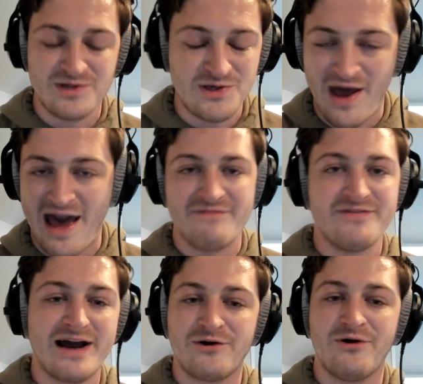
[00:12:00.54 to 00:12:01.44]
when you have
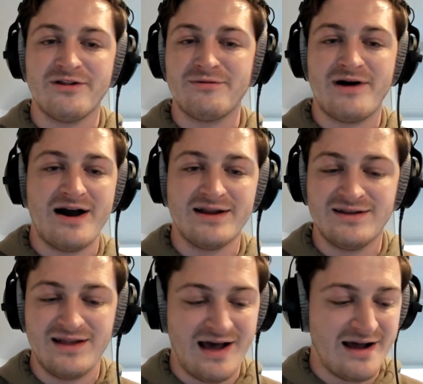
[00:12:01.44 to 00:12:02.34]
that goal in mind.
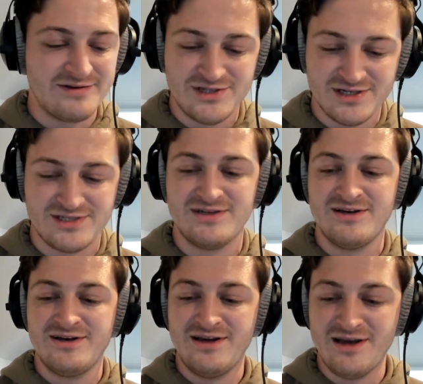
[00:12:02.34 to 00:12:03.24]
Just
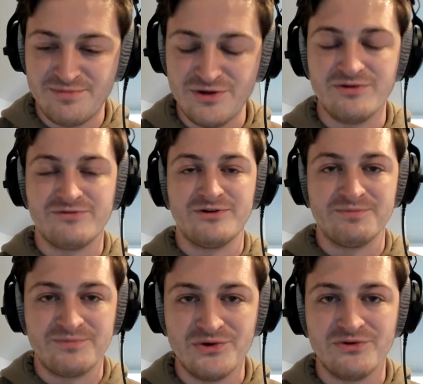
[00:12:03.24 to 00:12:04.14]
a beautiful,
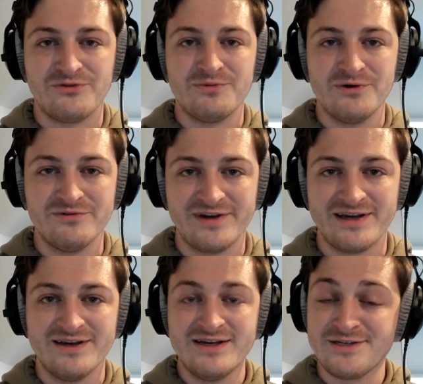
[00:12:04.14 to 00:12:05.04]
beautiful
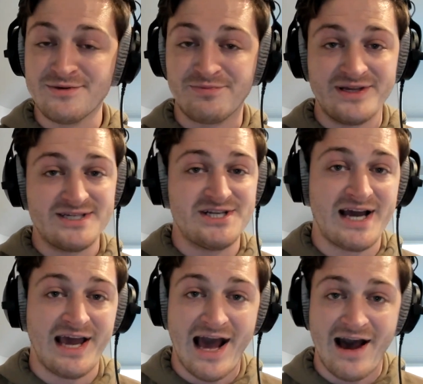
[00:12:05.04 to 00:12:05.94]
movie. So please
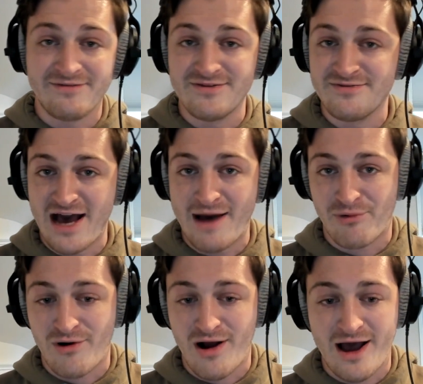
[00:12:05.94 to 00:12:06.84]
check it out if you've got
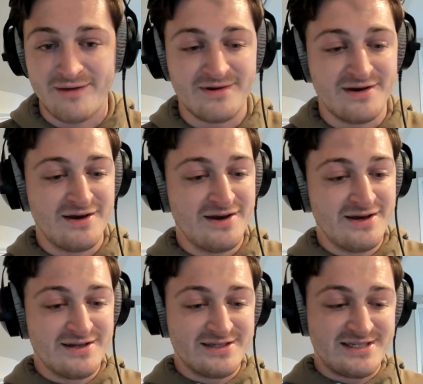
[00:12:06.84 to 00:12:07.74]
Prime.
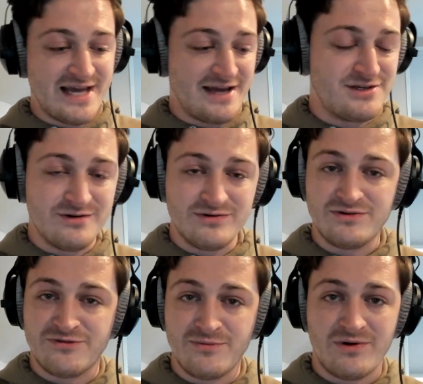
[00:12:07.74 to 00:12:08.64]
Stay
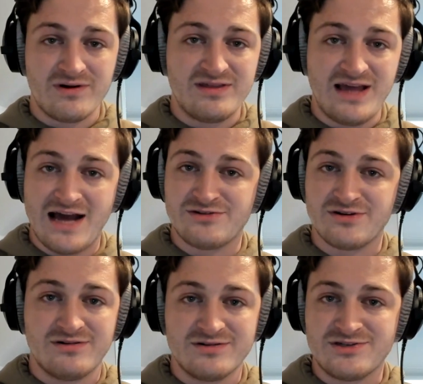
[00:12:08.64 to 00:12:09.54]
tuned for more
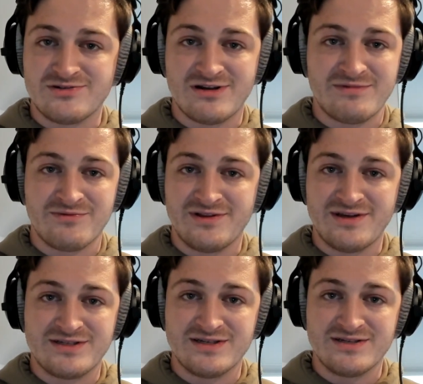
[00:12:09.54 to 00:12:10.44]
theatrical and streaming
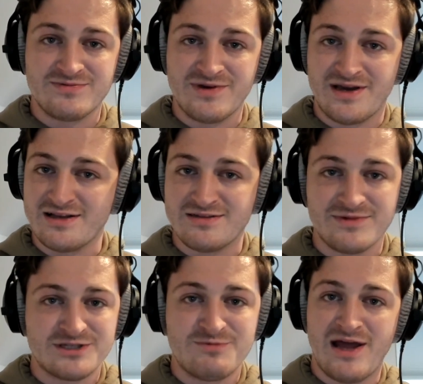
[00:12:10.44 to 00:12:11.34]
releases. We got some
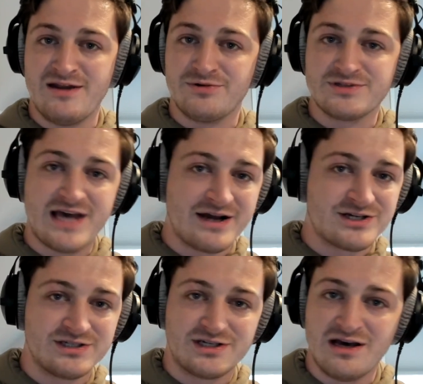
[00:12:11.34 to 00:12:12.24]
Expendables
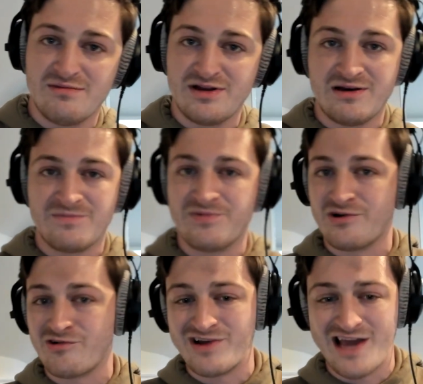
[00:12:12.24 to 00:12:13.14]
action coming up. The
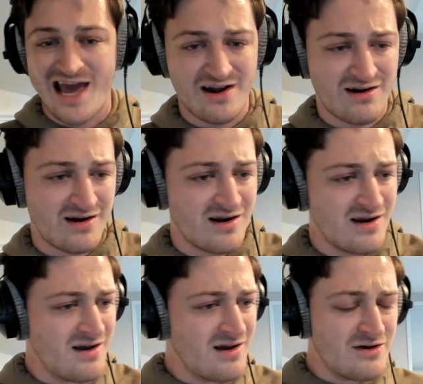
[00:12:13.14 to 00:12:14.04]
Creator,
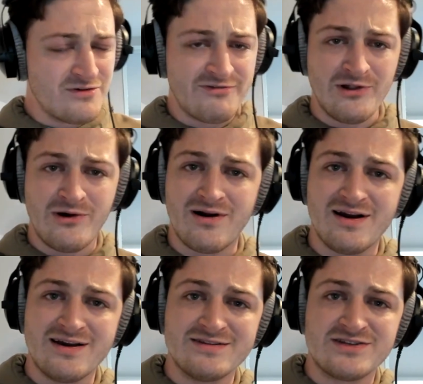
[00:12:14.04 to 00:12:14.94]

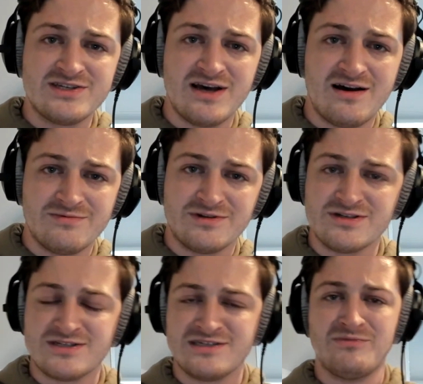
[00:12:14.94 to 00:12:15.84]
Flora and Son, which
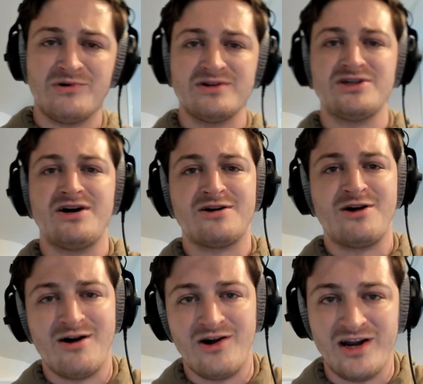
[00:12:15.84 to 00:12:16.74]
is some more John
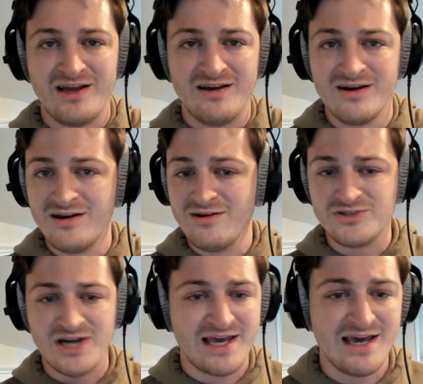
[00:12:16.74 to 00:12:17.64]
Carney,
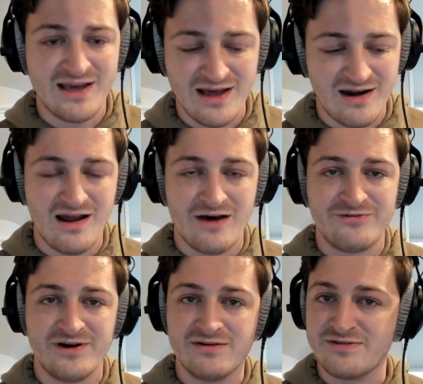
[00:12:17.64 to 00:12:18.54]
which I can't get enough
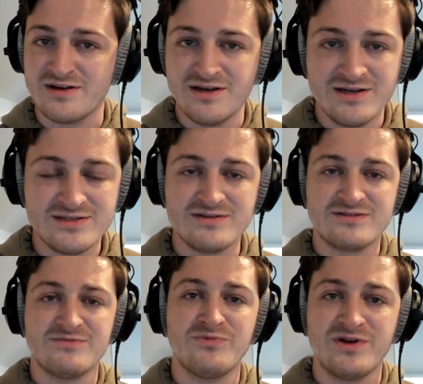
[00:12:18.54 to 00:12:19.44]
of. So there's
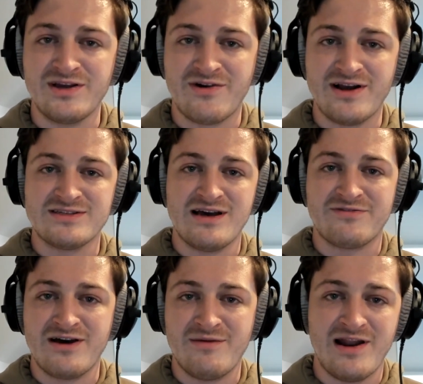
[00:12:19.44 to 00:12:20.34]
some really great
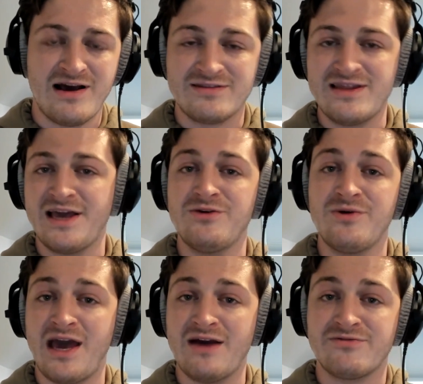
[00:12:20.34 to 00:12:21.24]
stuff coming out. Thank you
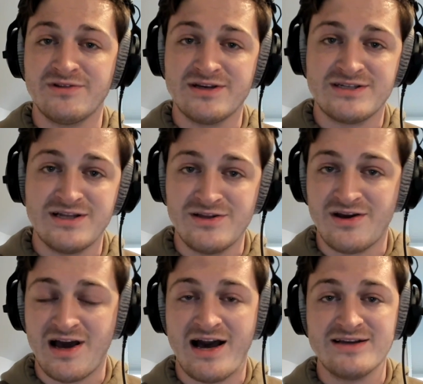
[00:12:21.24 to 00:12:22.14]
again for listening, you
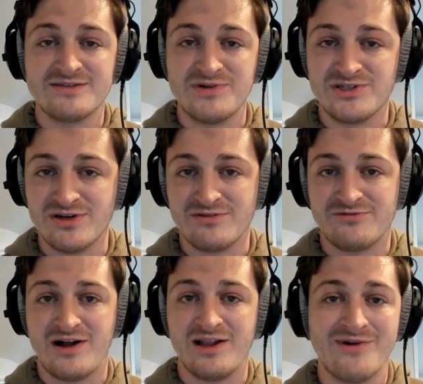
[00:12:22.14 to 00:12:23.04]
guys. Be sure to
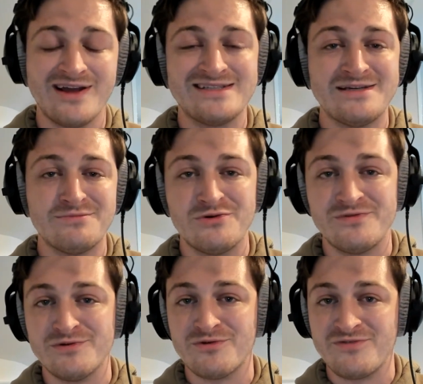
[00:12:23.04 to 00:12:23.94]
follow NT
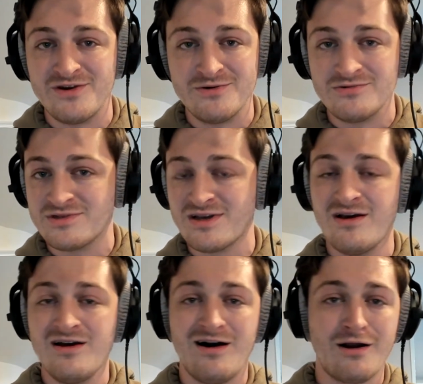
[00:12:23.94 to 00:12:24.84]
Movie Reviews
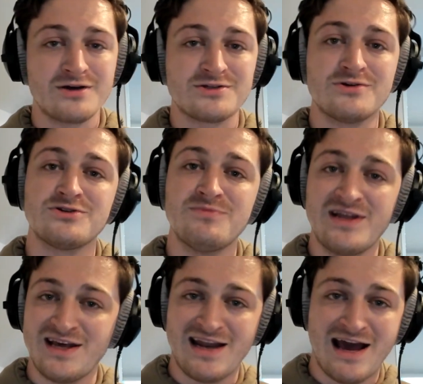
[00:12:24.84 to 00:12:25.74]
on all social
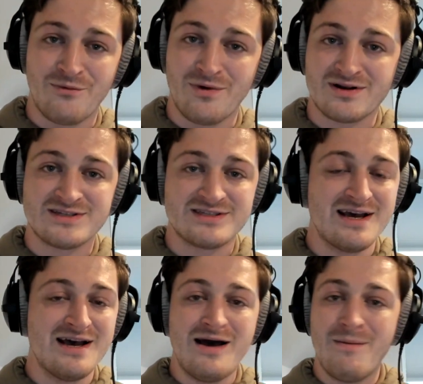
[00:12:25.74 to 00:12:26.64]
media networks,
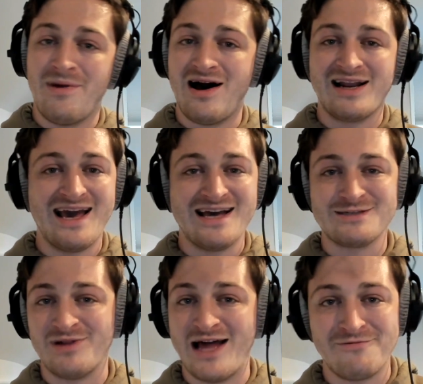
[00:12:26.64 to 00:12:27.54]
podcast
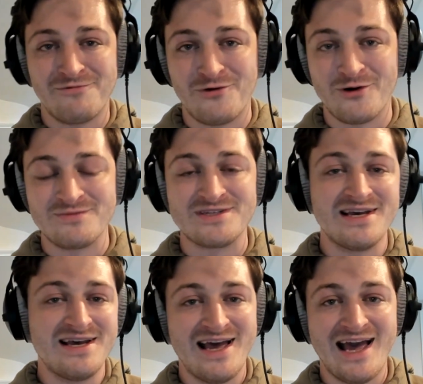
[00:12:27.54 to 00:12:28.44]
platforms,
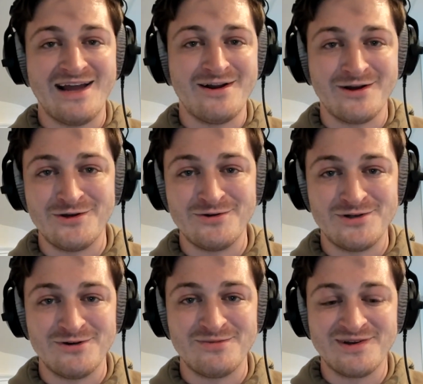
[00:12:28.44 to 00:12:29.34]
and on
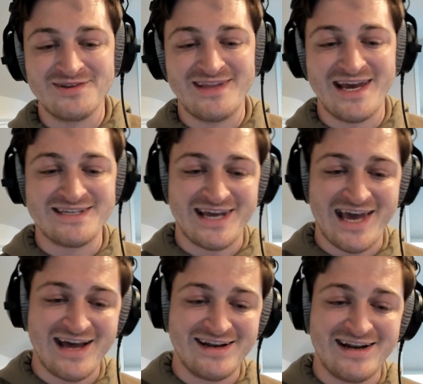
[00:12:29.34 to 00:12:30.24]
YouTube. Thanks
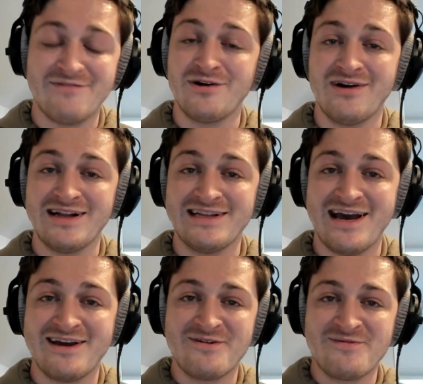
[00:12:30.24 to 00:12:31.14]
again, and have a great day.